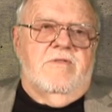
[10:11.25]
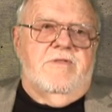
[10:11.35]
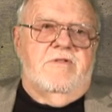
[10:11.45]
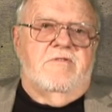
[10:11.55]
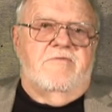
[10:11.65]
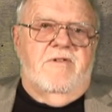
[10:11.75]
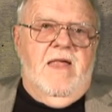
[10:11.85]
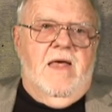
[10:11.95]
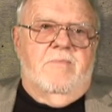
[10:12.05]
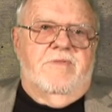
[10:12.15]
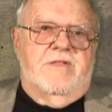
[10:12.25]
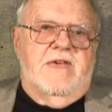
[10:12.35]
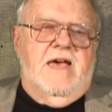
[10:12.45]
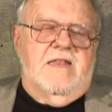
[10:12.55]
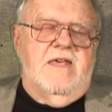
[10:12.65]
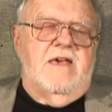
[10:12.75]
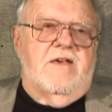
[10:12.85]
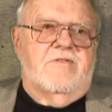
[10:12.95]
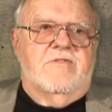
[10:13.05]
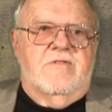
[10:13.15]
develop the
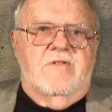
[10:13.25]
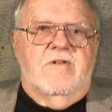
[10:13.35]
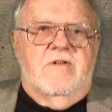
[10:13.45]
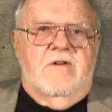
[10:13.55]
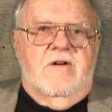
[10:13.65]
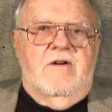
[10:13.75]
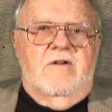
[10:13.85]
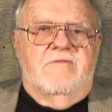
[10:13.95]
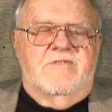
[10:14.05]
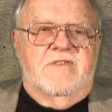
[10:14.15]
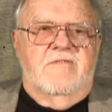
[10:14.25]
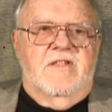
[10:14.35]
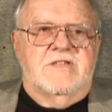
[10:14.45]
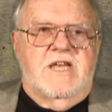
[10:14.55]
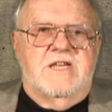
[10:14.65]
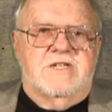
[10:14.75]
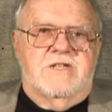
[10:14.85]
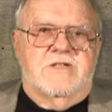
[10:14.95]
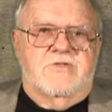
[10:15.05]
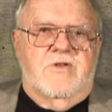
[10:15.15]
techniques of
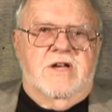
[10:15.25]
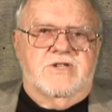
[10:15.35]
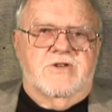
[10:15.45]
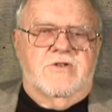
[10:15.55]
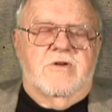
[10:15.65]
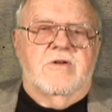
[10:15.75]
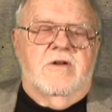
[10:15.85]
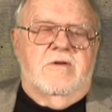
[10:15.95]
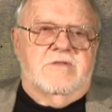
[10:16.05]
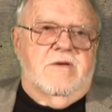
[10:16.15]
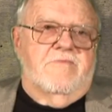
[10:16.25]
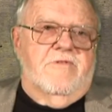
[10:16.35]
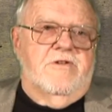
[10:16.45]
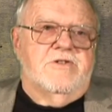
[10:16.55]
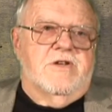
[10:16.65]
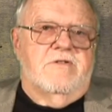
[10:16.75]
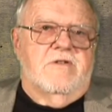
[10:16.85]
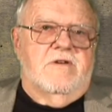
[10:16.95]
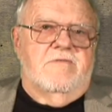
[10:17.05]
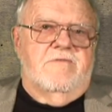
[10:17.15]
civilization destruction or subversion